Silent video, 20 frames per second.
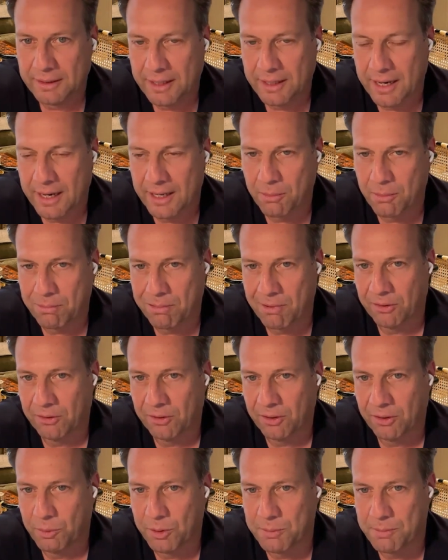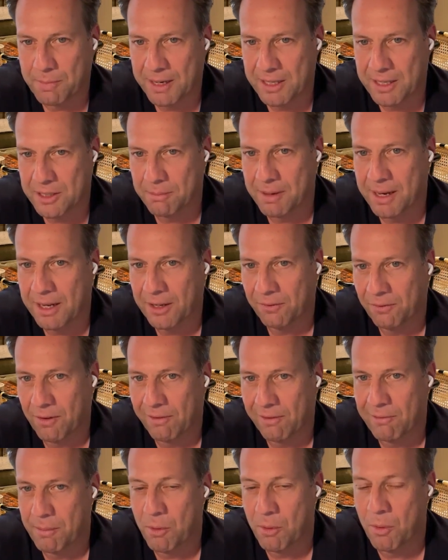in the process, which makes them less
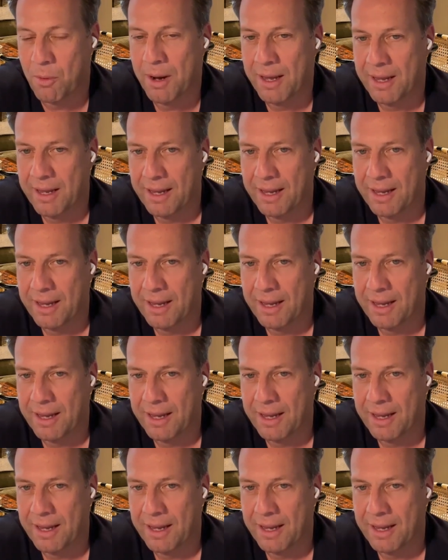vulnerable.